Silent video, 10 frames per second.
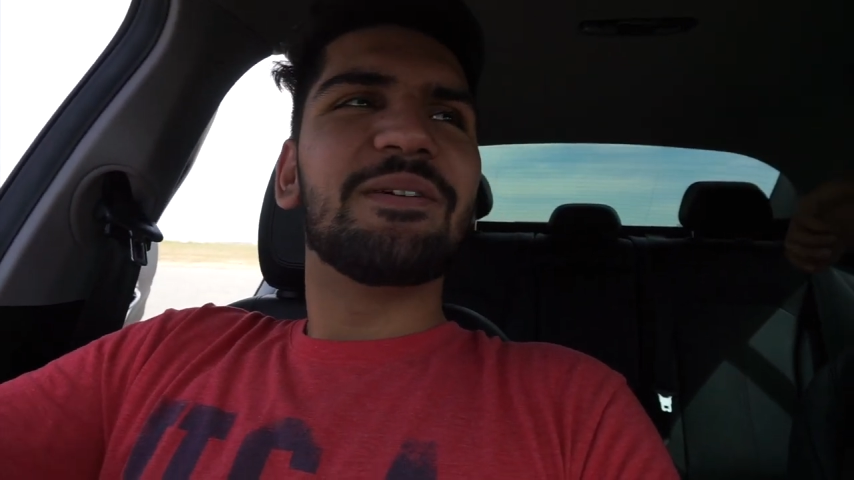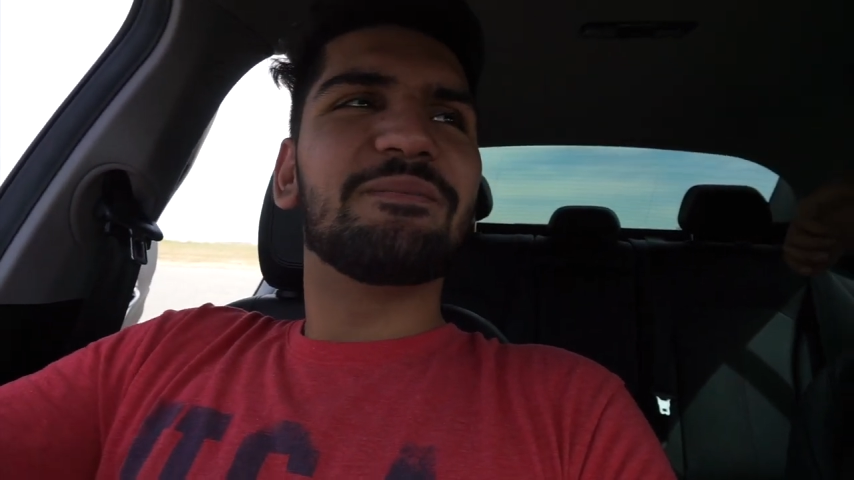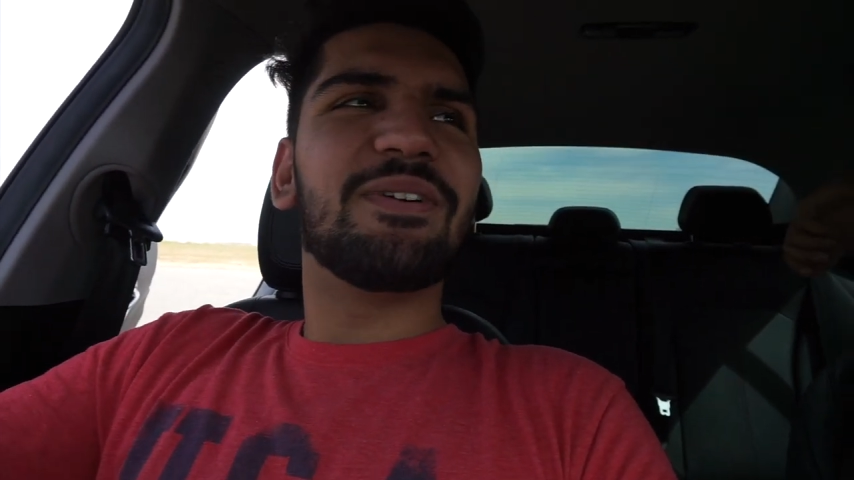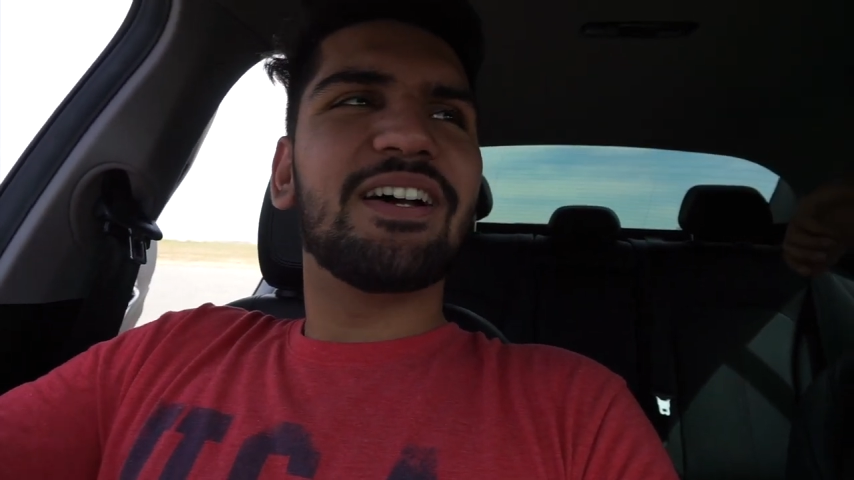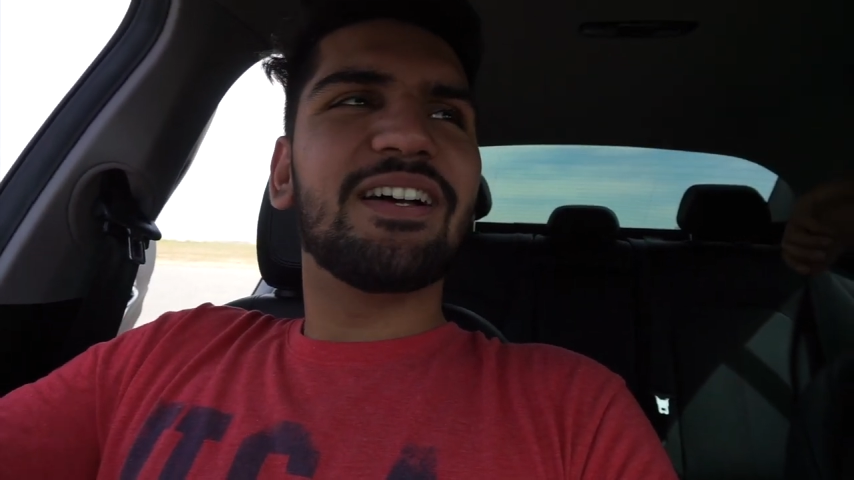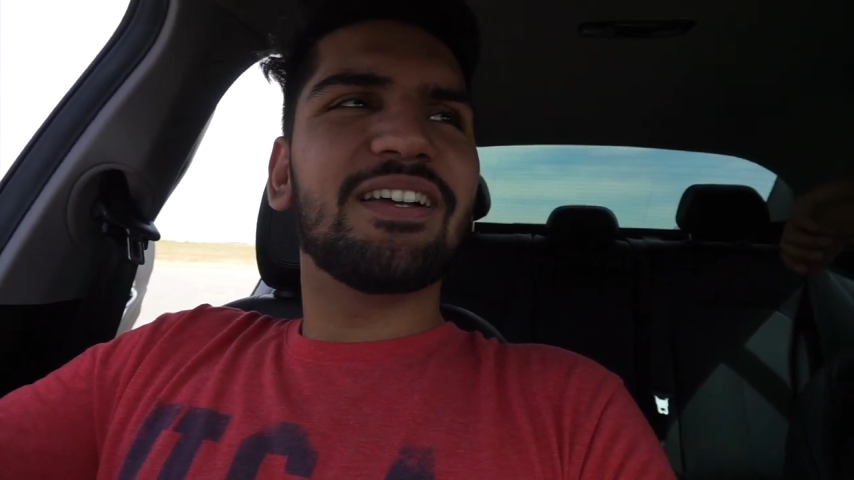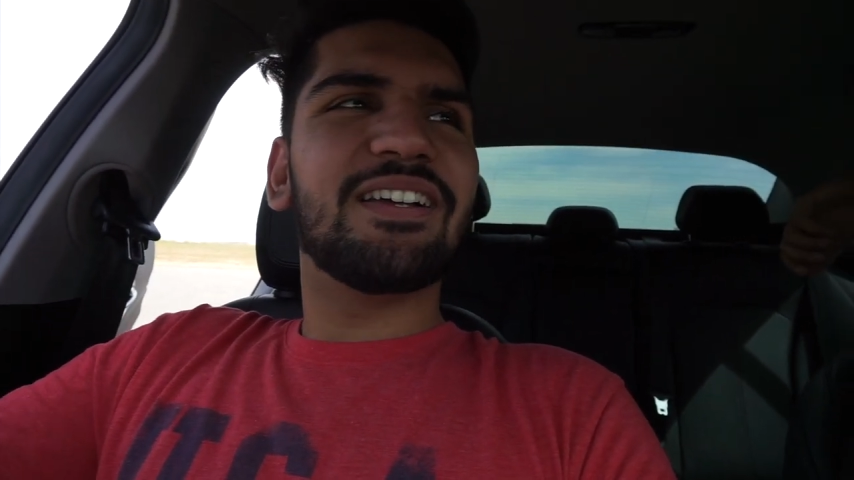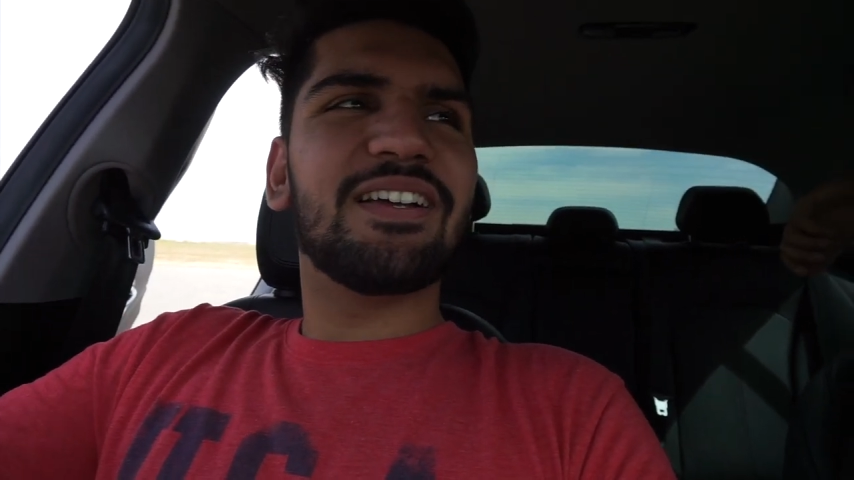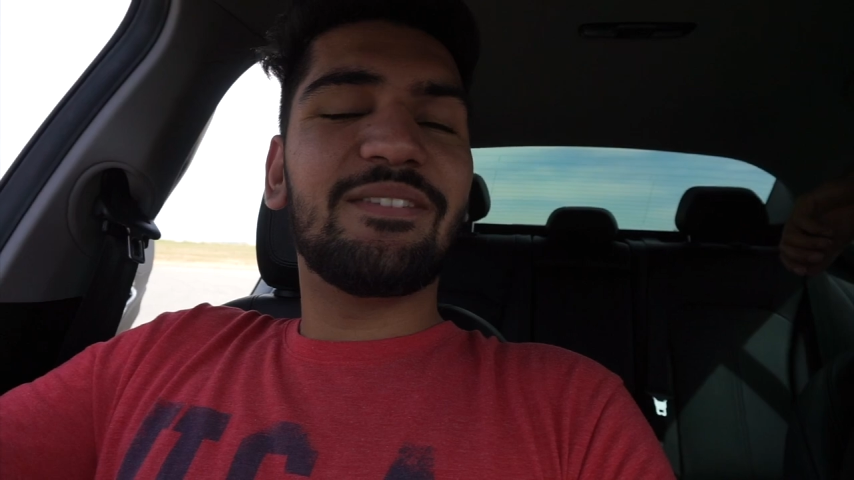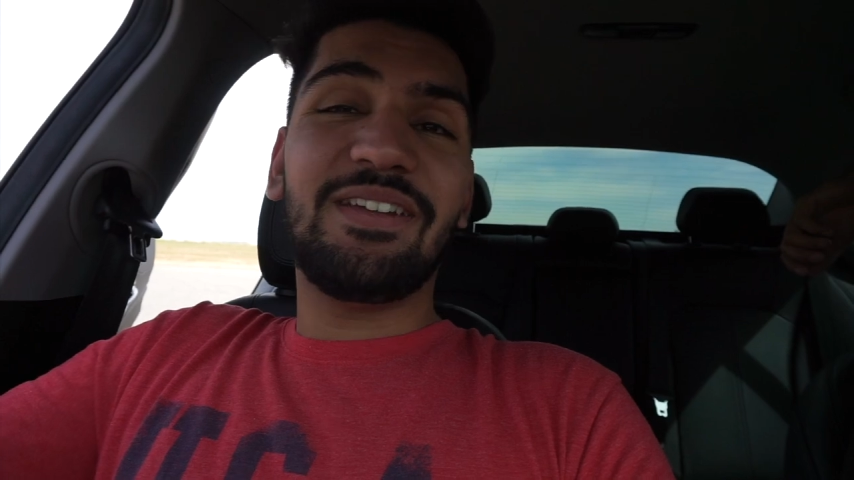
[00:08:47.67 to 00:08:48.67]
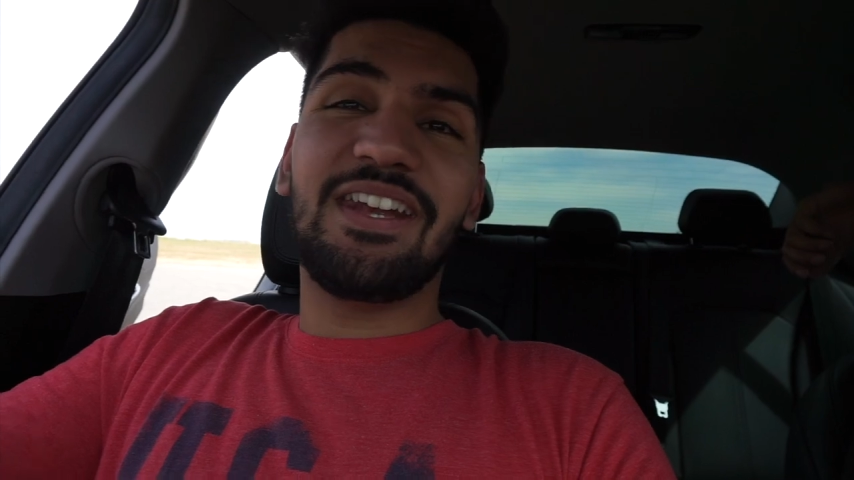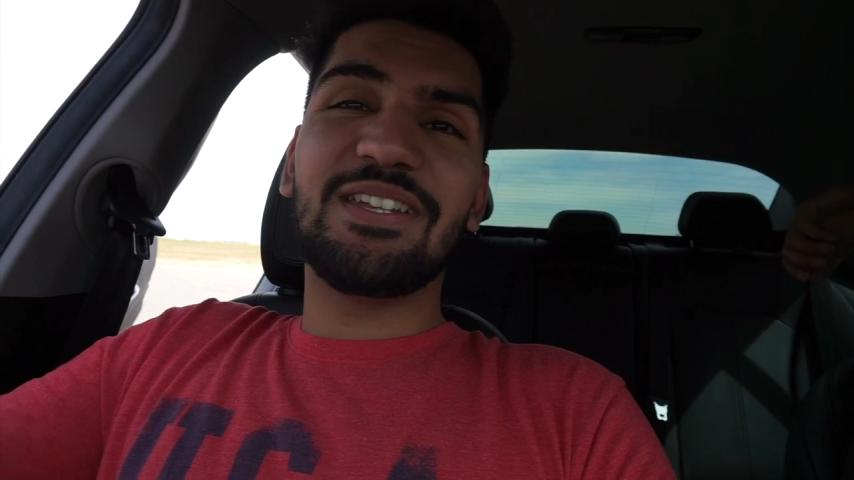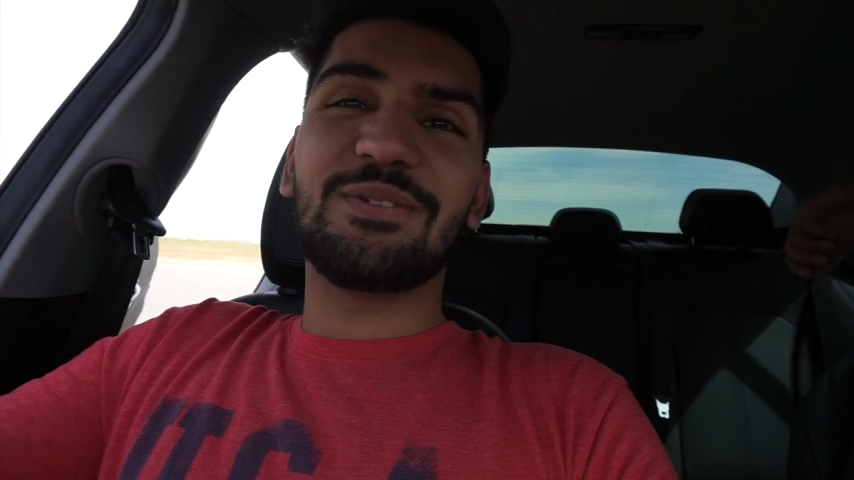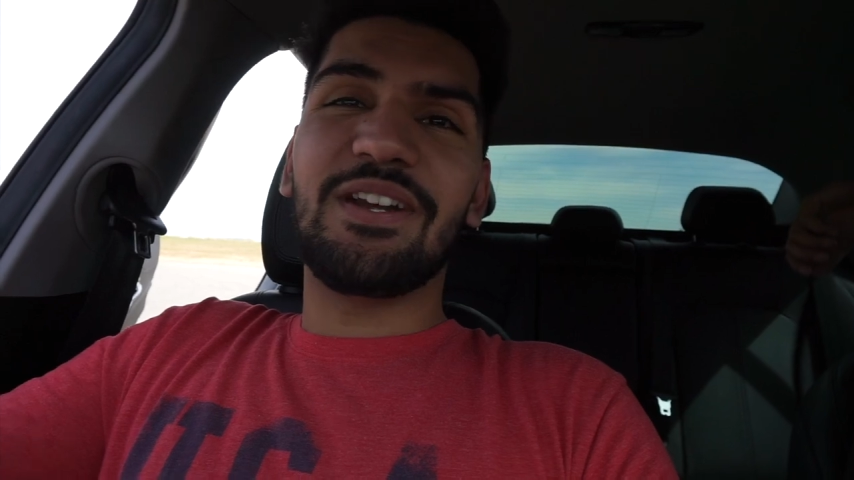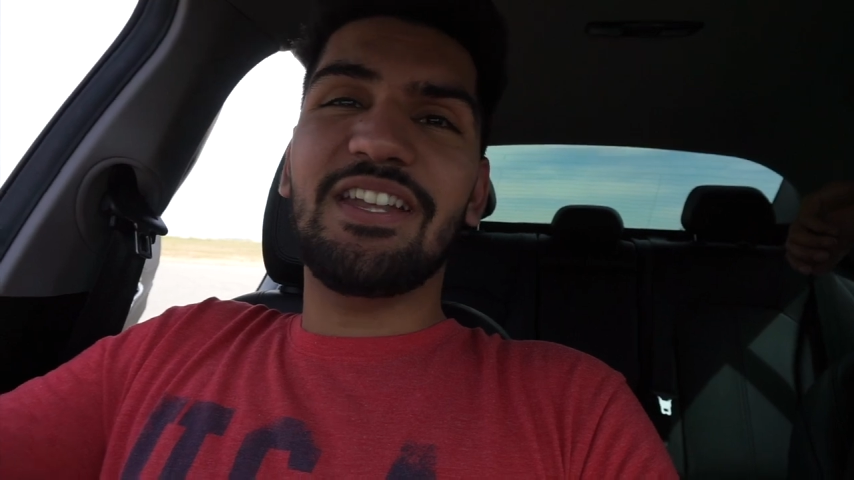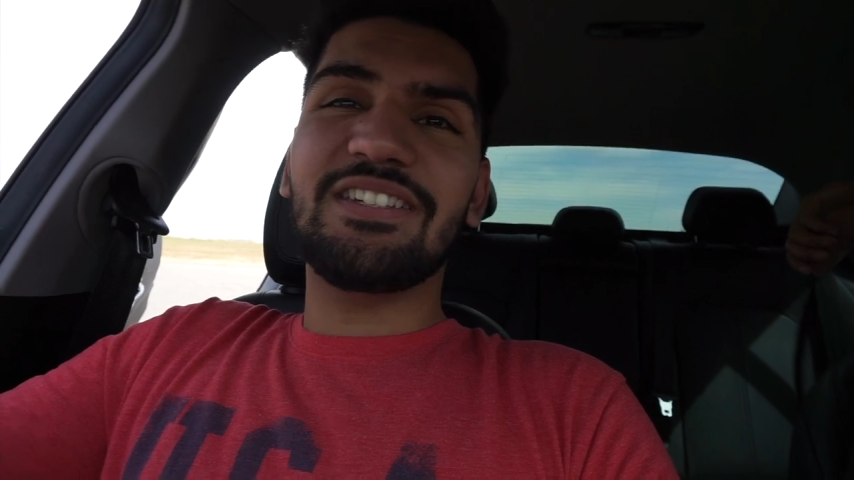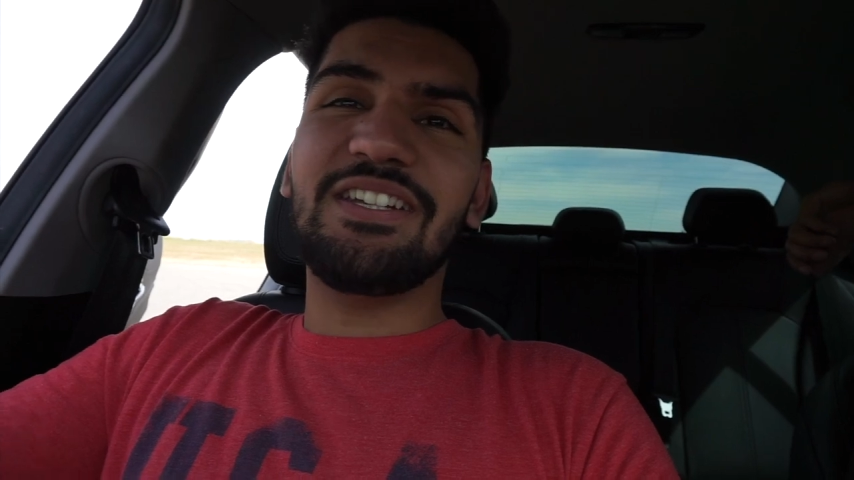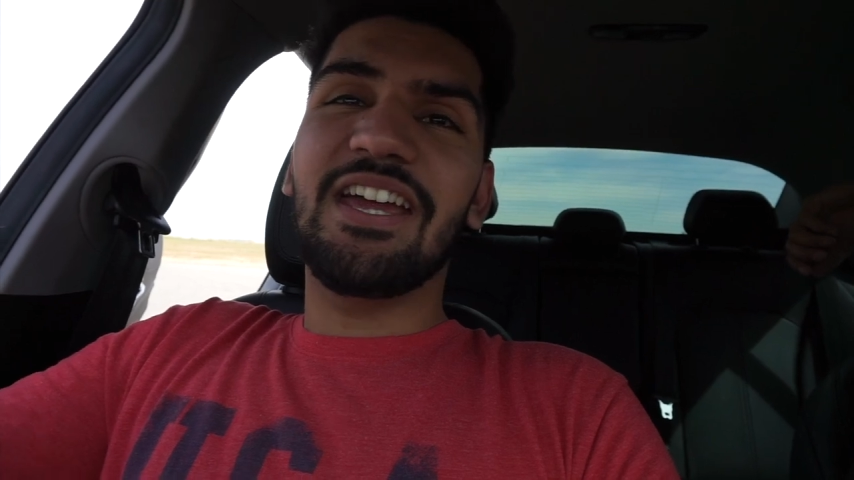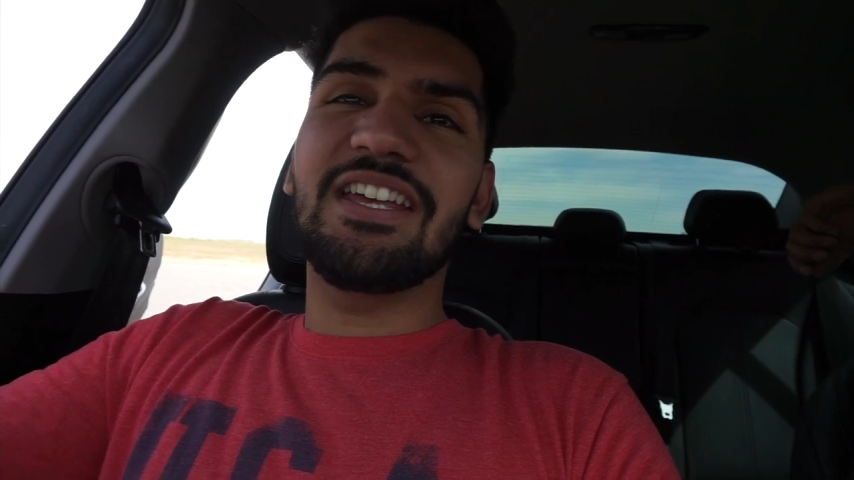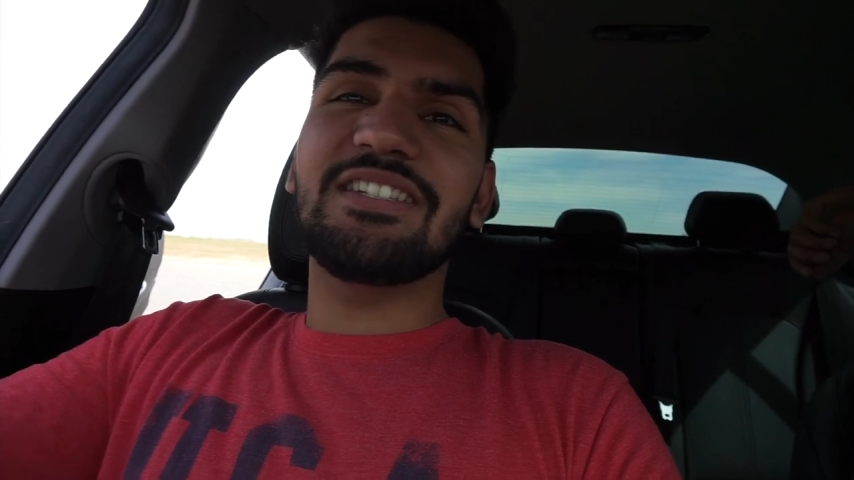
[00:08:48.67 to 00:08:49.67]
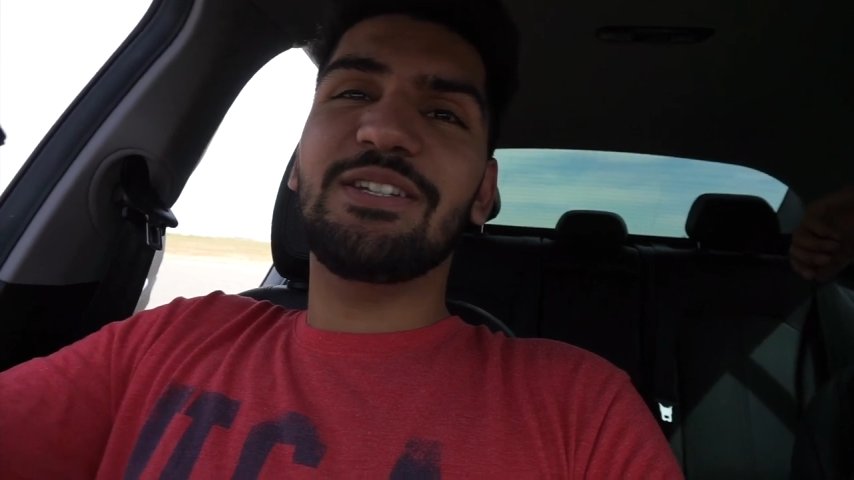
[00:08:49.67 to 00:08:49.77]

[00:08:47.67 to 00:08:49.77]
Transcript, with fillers: but I mean, it is what it is, you guys.